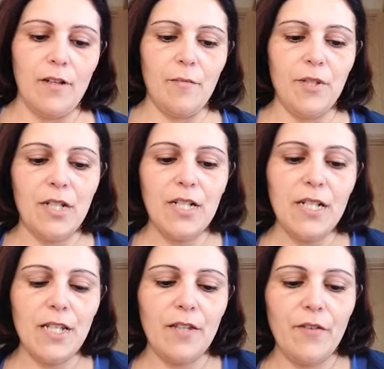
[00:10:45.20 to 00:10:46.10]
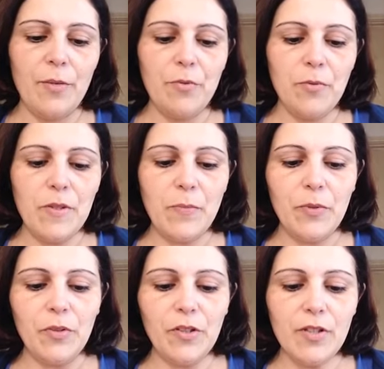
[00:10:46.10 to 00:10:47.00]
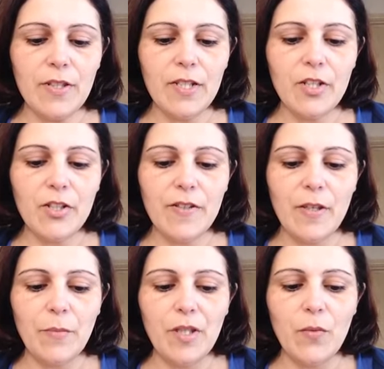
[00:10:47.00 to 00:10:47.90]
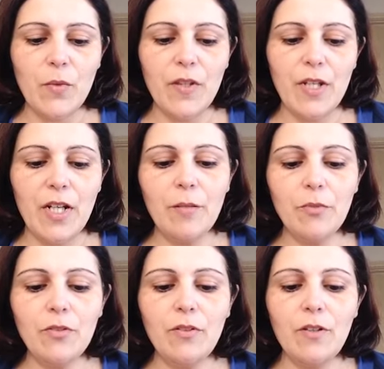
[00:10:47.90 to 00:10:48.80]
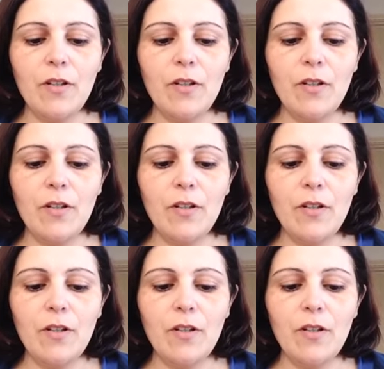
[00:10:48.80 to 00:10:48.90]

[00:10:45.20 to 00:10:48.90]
The 19th of April was Bulldog. Stitch on something with an animal.